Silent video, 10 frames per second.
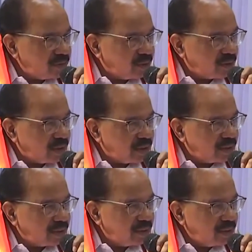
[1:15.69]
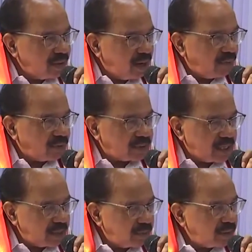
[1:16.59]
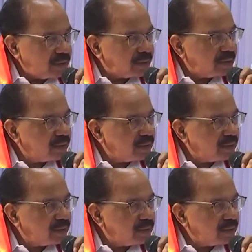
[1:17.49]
you know, the of a sentiment